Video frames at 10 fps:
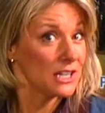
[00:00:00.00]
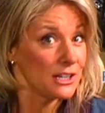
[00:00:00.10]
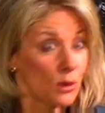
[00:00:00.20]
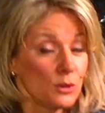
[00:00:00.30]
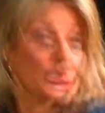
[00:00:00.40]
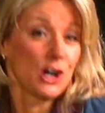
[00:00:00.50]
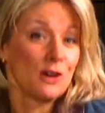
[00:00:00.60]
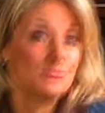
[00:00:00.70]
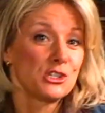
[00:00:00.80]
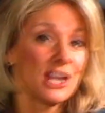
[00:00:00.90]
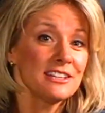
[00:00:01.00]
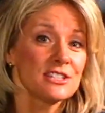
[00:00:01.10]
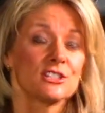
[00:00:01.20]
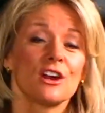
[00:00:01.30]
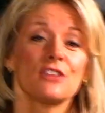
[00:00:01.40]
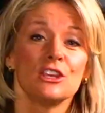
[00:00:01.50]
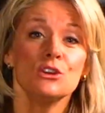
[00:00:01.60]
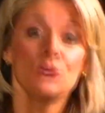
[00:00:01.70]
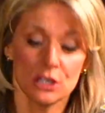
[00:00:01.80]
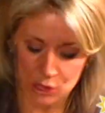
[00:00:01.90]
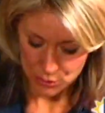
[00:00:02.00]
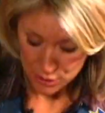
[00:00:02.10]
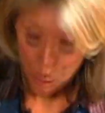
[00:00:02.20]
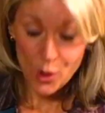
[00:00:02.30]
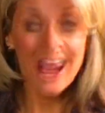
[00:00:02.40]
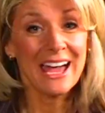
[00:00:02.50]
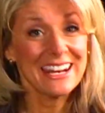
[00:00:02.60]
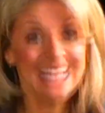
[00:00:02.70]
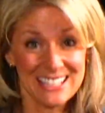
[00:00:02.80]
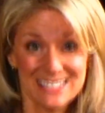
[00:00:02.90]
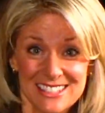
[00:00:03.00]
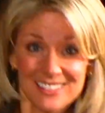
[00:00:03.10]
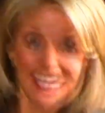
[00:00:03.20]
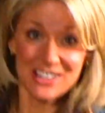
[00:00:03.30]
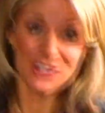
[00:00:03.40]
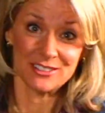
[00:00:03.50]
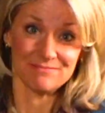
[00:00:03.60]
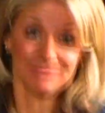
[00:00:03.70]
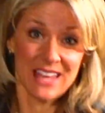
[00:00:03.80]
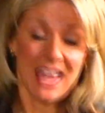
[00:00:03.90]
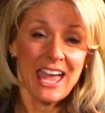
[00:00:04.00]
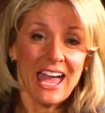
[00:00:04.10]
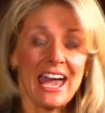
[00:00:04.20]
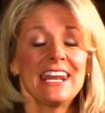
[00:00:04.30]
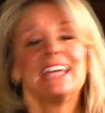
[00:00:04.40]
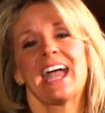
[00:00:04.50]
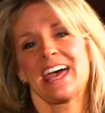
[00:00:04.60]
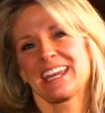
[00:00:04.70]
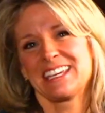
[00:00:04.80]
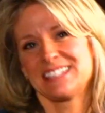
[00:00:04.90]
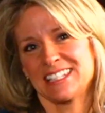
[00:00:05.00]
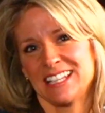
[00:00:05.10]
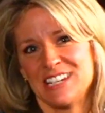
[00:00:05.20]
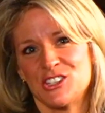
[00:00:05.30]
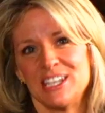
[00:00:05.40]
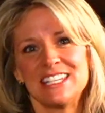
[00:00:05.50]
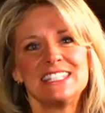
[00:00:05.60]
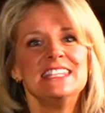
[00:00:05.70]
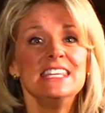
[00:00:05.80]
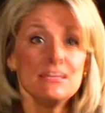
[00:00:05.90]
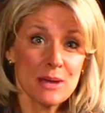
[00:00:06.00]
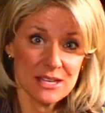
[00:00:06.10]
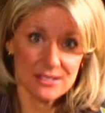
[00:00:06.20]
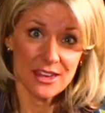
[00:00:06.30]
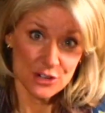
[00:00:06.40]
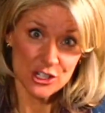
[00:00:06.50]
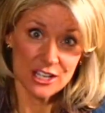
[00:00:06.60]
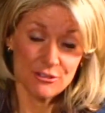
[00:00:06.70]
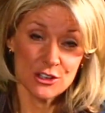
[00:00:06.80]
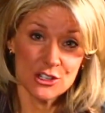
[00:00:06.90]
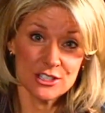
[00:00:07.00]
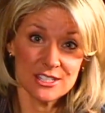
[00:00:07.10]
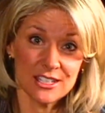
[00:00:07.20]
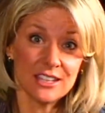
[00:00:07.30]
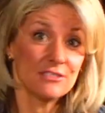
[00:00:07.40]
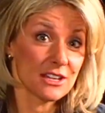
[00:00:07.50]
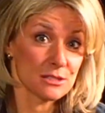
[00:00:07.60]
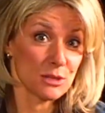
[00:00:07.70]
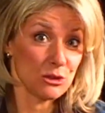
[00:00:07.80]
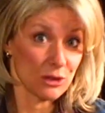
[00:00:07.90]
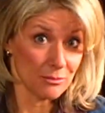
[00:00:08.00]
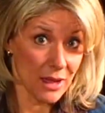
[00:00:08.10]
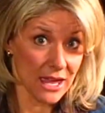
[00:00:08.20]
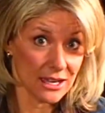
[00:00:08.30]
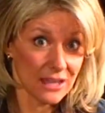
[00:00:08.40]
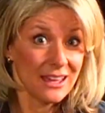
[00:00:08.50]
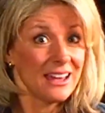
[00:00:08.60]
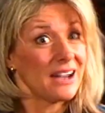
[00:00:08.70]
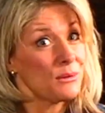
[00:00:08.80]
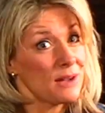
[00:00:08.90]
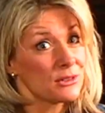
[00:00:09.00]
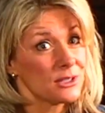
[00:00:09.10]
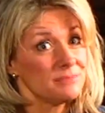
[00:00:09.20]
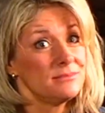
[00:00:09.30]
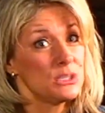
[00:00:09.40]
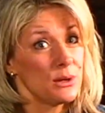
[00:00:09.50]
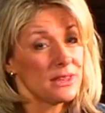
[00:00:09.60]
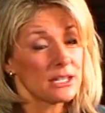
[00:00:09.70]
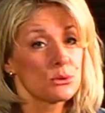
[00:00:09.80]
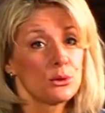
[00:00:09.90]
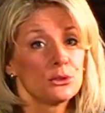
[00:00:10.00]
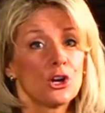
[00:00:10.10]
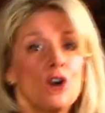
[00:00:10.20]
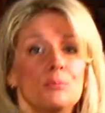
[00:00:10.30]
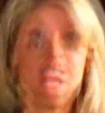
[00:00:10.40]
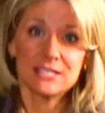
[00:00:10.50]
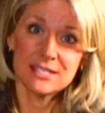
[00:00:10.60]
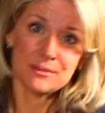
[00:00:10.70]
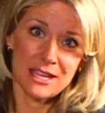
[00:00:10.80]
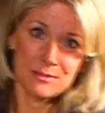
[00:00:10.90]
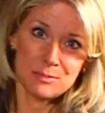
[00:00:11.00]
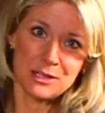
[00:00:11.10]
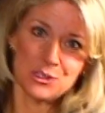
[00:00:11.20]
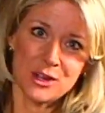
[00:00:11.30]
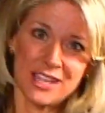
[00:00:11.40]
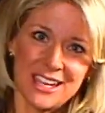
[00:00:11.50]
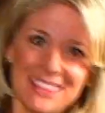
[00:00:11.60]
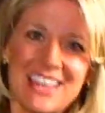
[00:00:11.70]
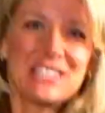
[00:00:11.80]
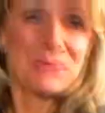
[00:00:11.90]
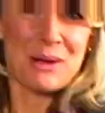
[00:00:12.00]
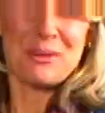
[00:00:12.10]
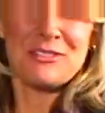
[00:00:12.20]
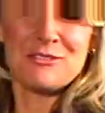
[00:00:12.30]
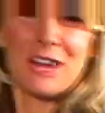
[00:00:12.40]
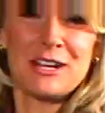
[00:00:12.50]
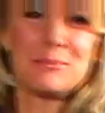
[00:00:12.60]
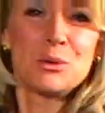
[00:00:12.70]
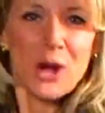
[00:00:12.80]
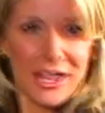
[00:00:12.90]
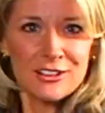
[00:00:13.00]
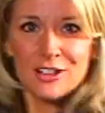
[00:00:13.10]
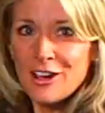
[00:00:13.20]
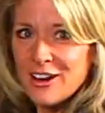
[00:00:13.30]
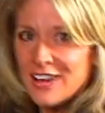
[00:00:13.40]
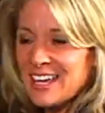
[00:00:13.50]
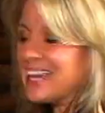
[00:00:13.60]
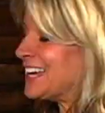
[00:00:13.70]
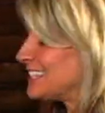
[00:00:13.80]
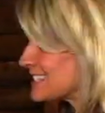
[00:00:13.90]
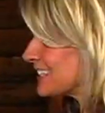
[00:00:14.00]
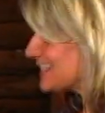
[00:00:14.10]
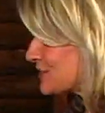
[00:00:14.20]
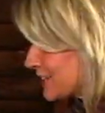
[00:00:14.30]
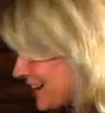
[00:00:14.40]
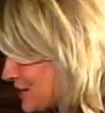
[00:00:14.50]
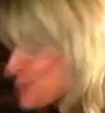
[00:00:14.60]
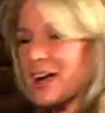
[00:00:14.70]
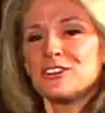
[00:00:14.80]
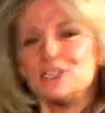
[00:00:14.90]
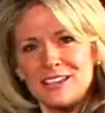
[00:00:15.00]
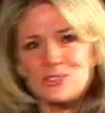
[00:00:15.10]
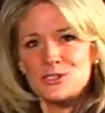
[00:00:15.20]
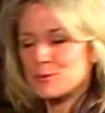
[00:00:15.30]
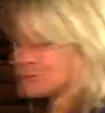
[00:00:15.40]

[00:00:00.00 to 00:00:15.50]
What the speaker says: in an older home, chances are that you could use some more attic insulation. Adding attic insulation is the best energy efficiency investment you can make. However, doing that to an older home can sometimes be tricky, and that's why we've invited Brian Clark, an insulation contractor, to answer some of